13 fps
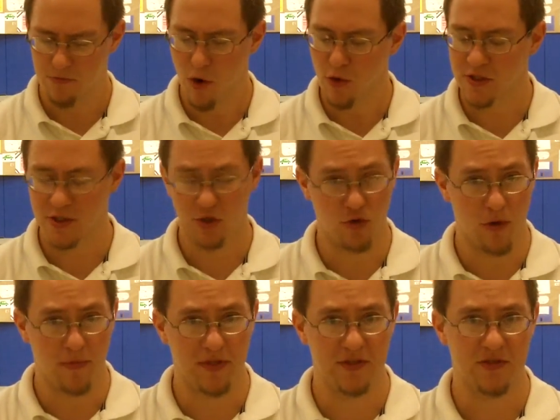Most
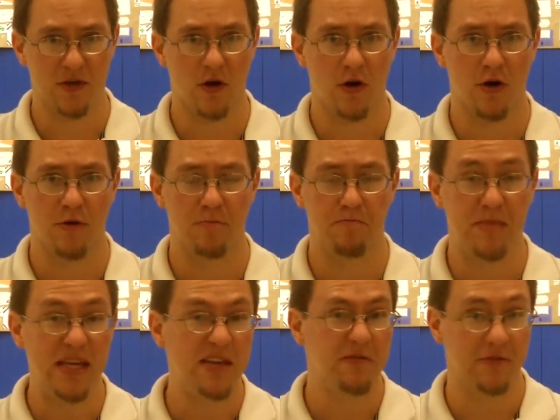trumpets are
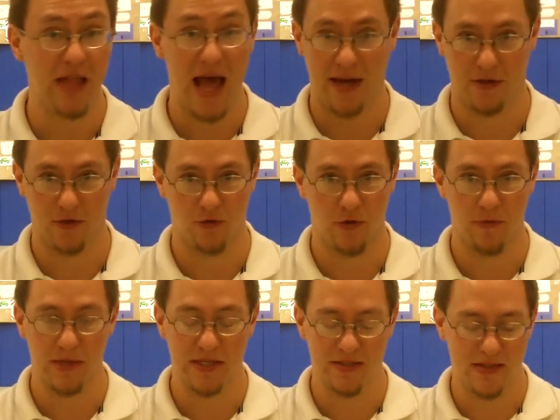B-flat
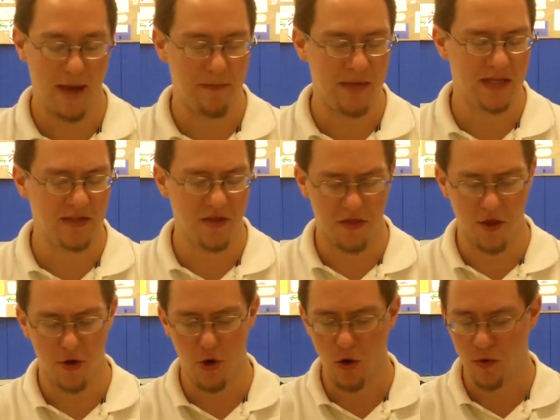trumpets. That means that
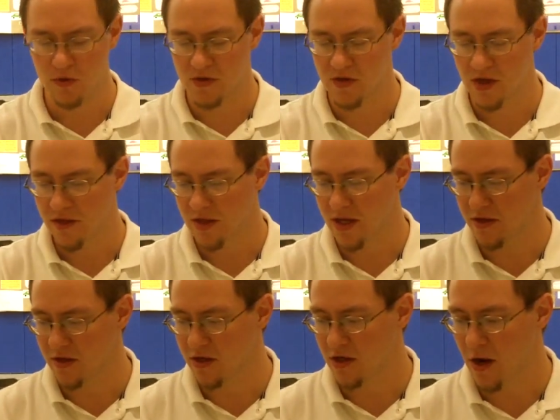the notes
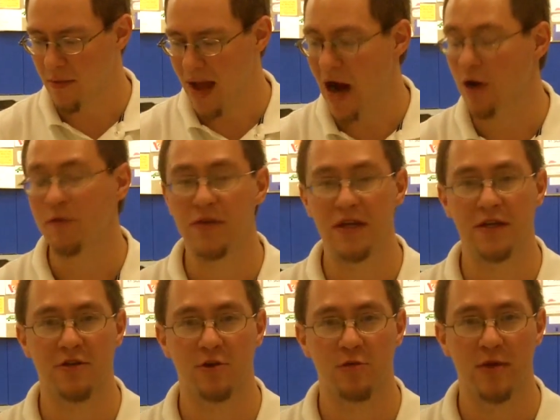that come out of
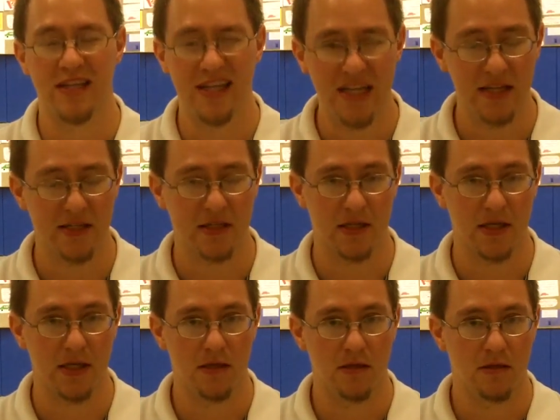the instrument
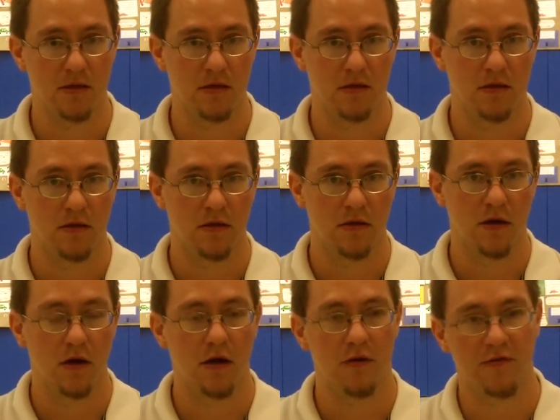easily
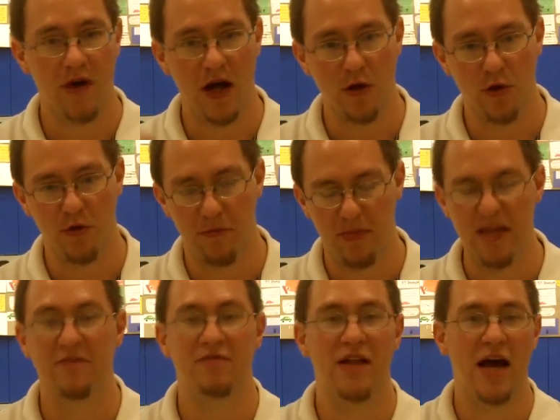follow the
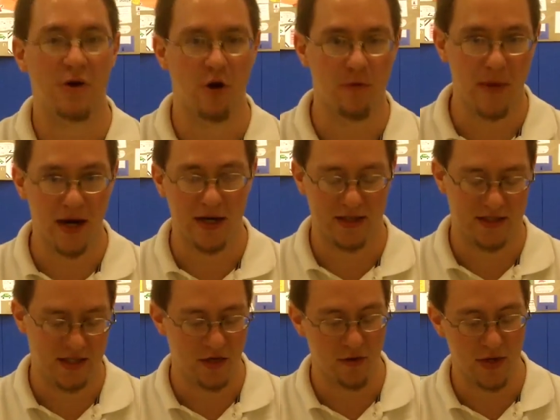B-flat
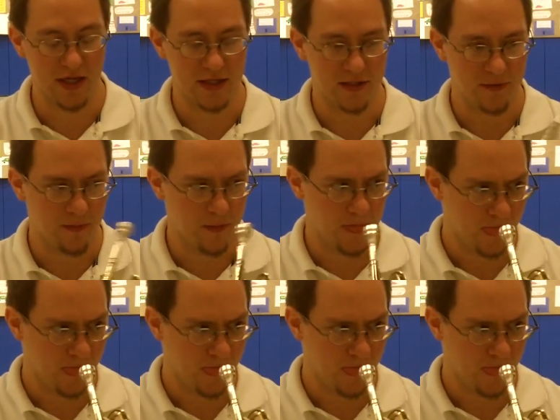harmonic series.